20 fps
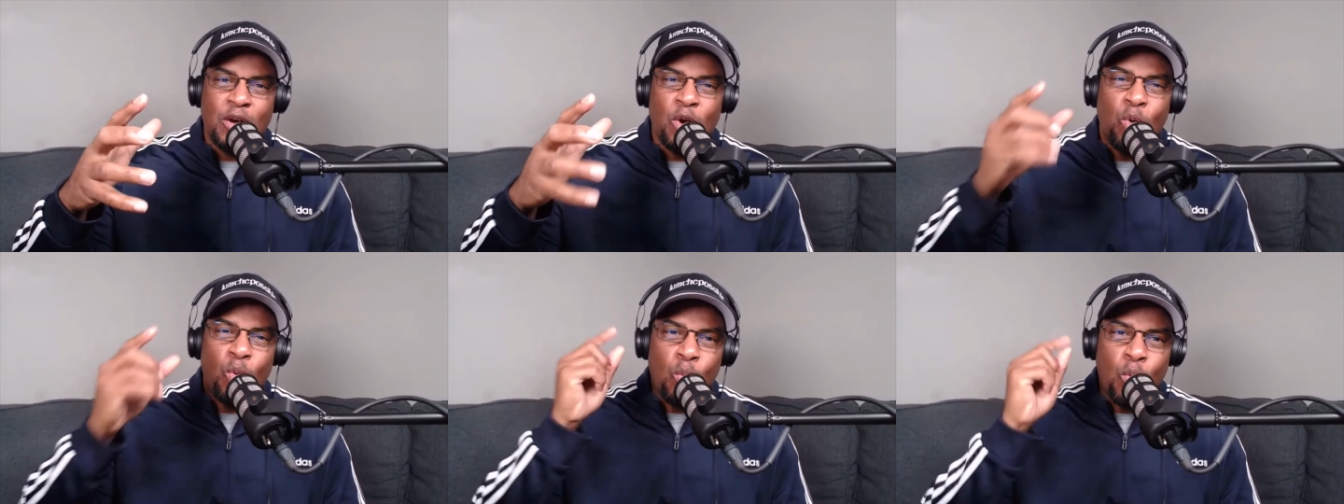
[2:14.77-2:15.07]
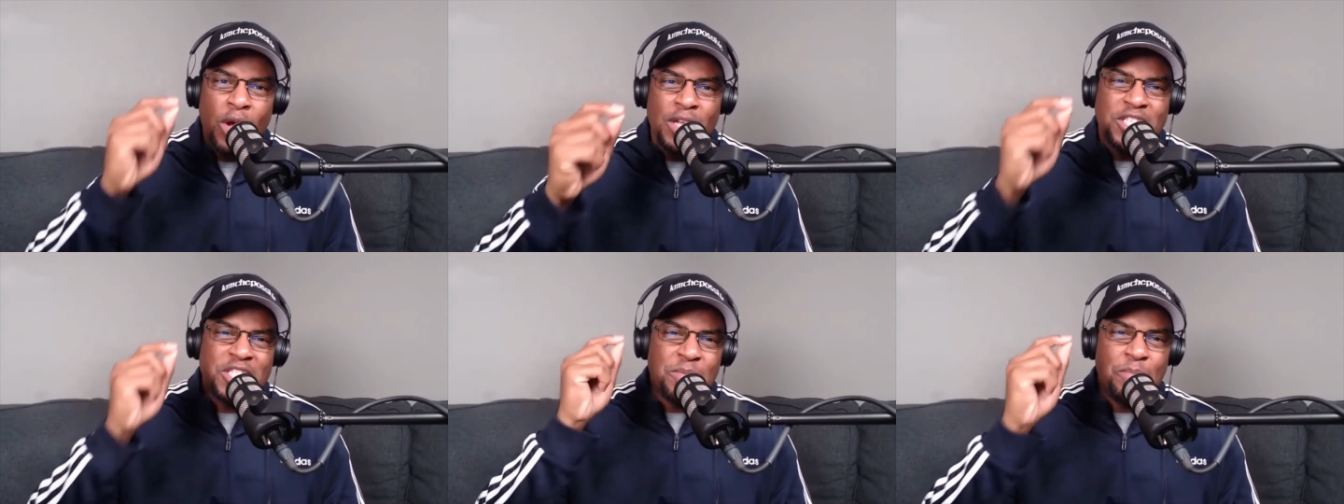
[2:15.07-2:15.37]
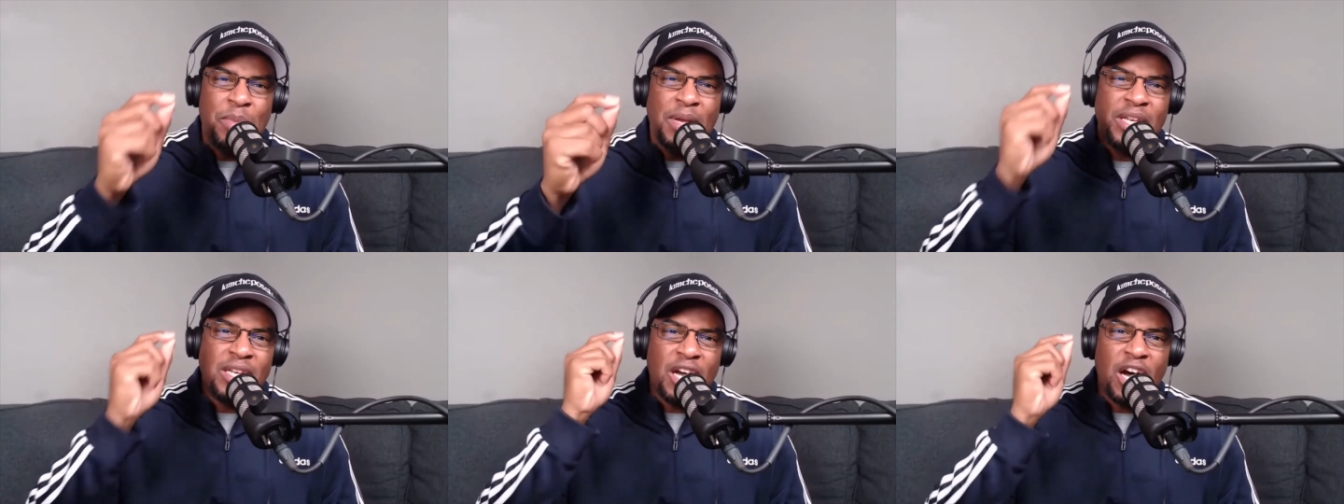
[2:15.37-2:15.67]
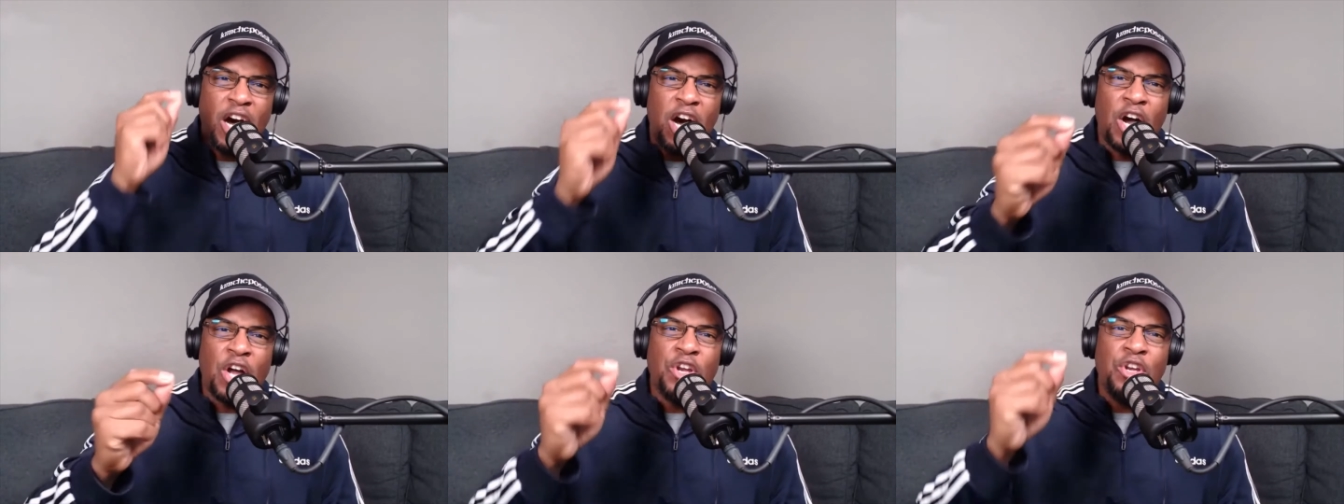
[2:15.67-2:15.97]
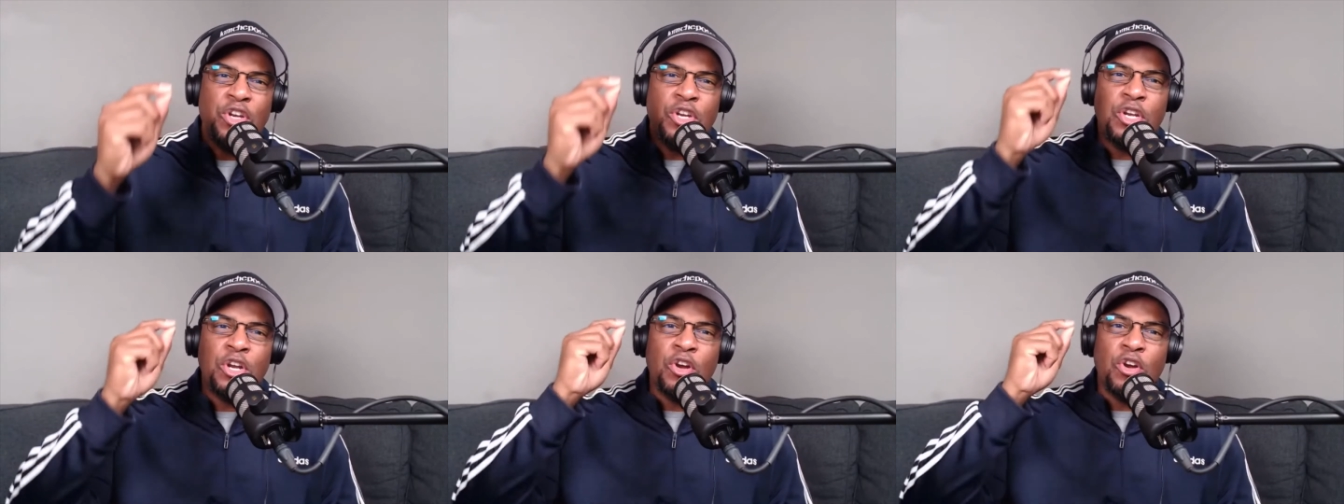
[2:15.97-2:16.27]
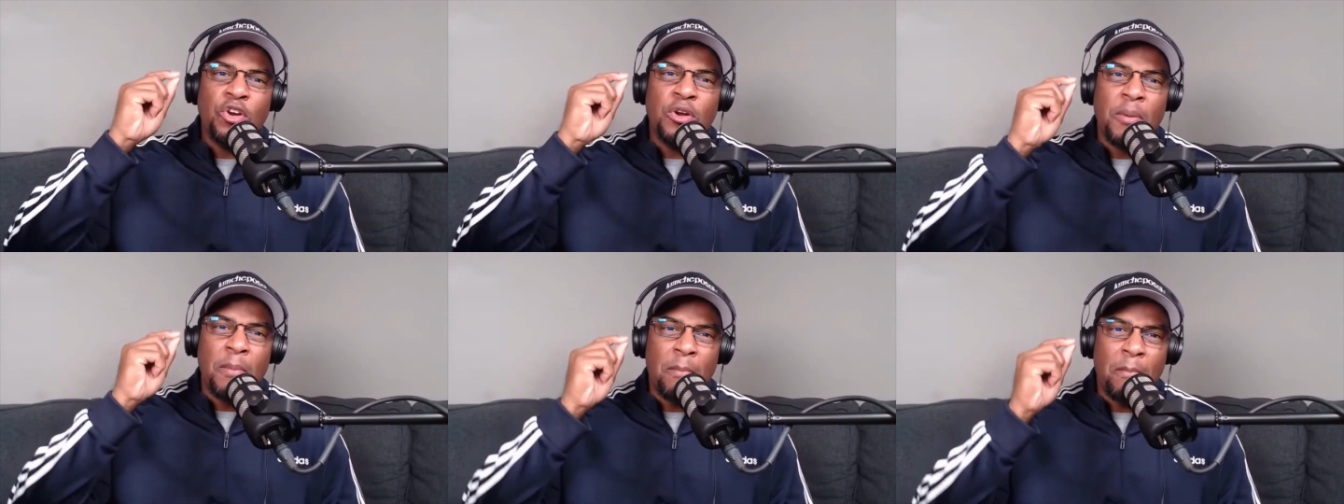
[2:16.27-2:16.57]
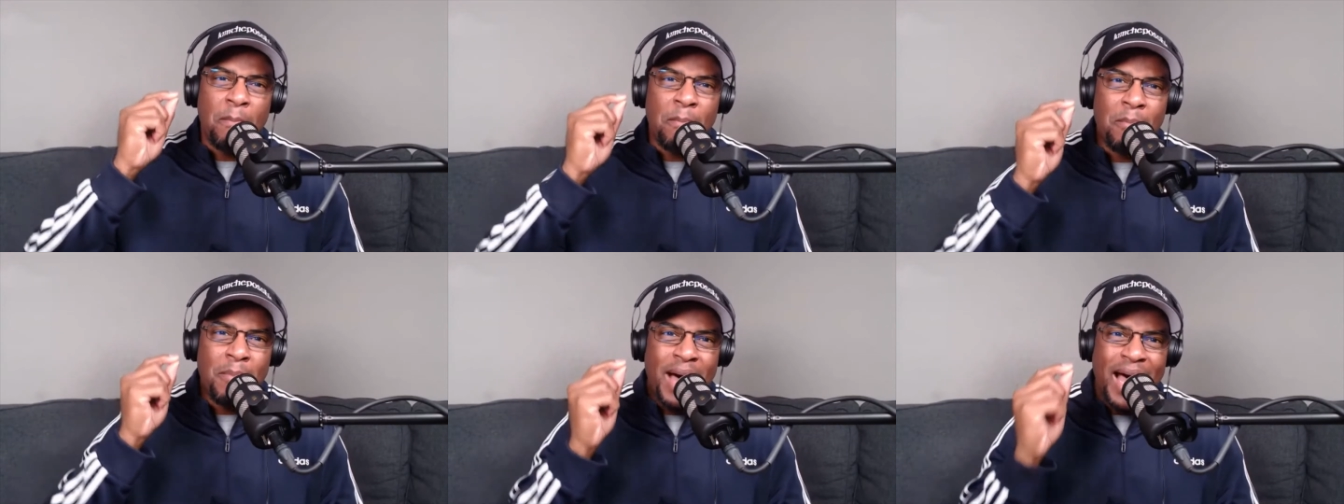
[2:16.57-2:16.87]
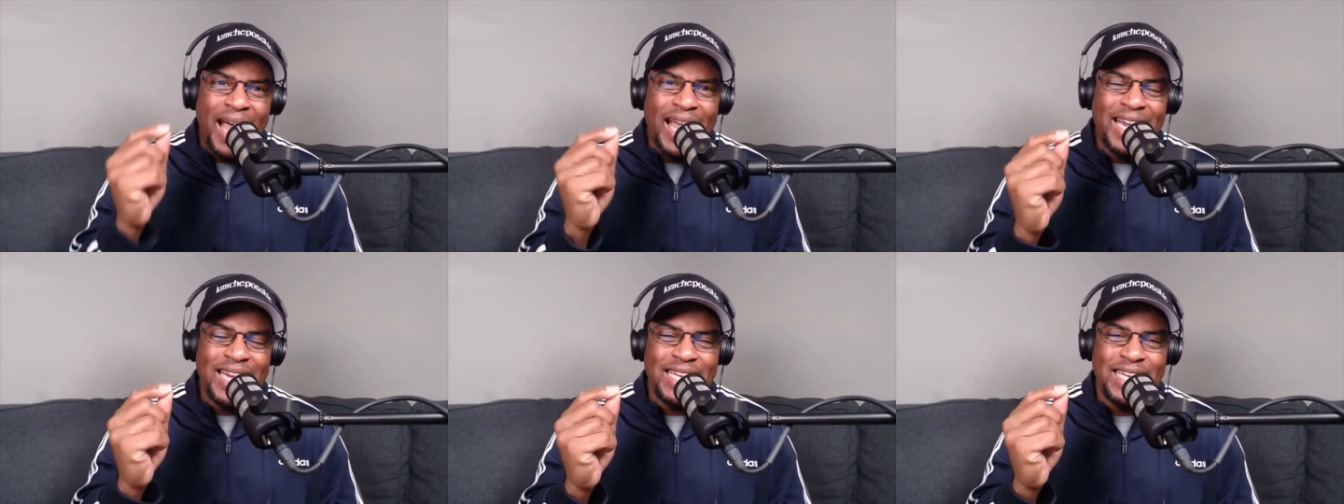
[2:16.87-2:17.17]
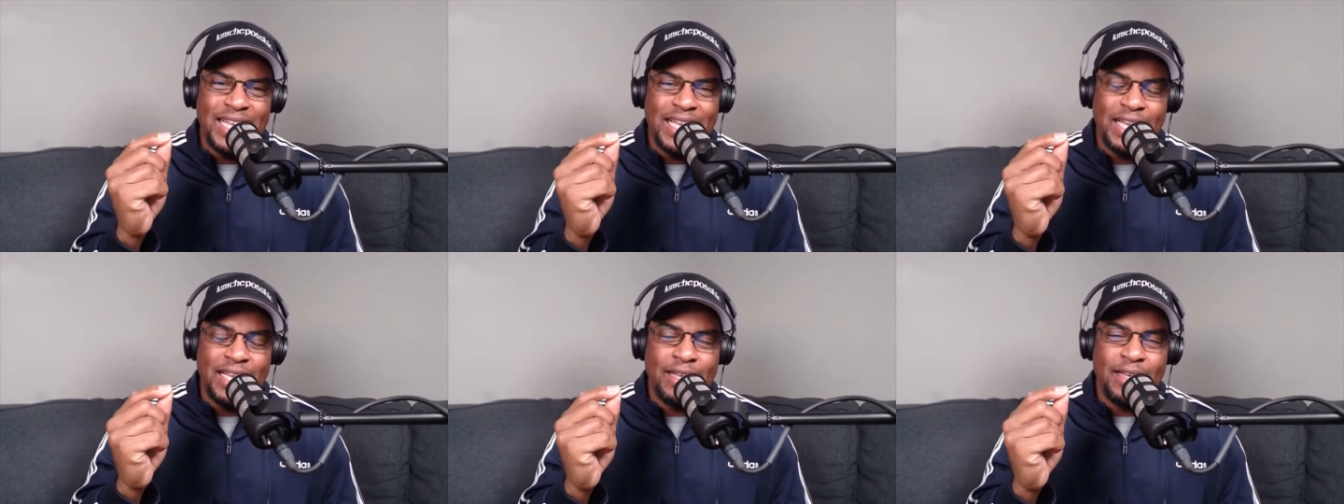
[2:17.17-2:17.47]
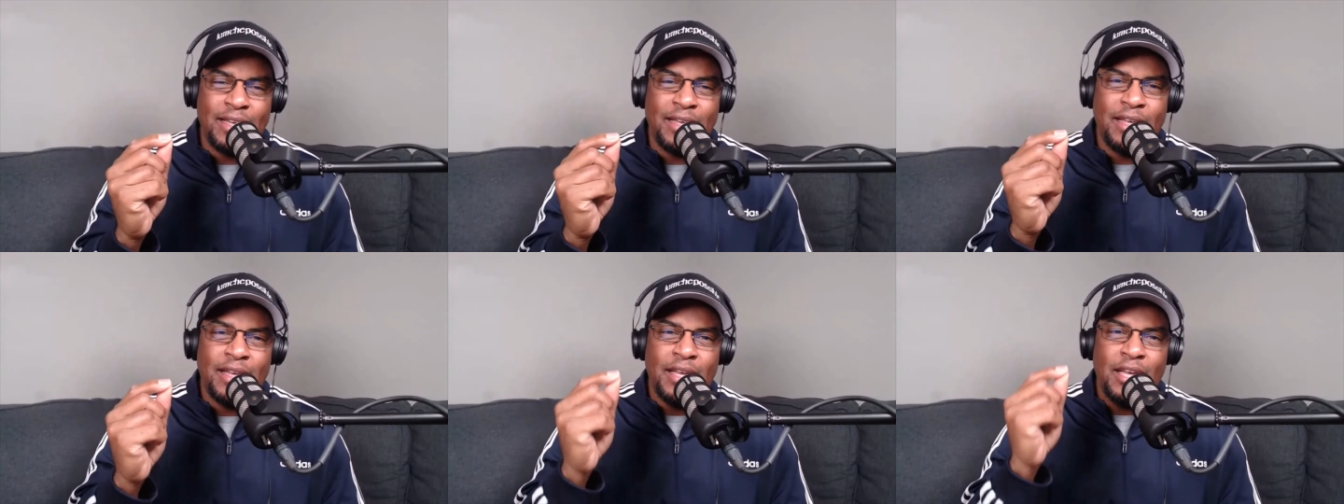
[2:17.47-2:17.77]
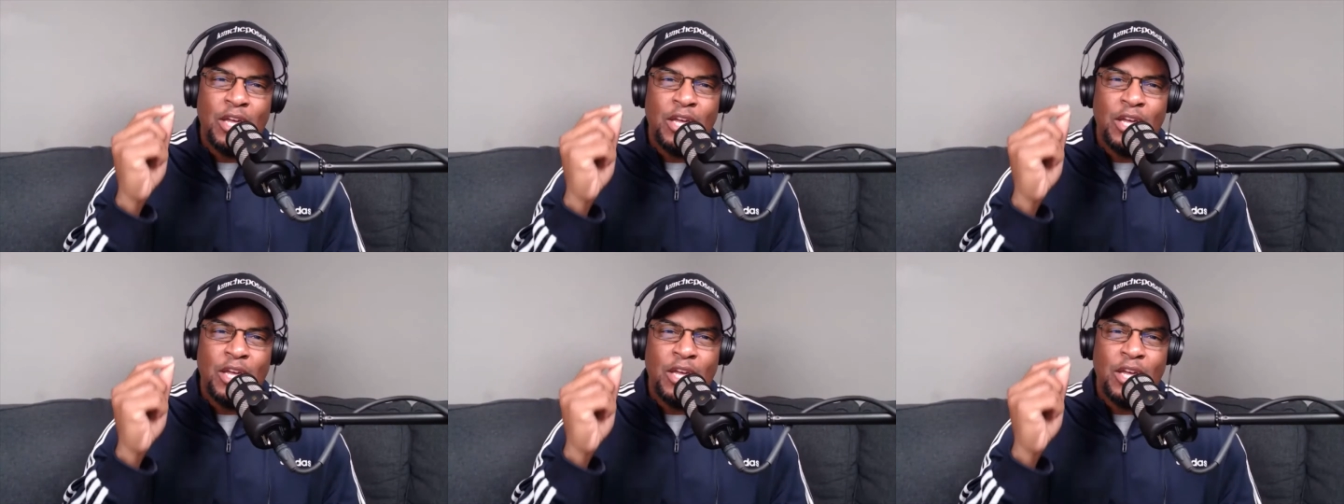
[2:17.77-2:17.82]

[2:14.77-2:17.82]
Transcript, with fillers: what's been undermining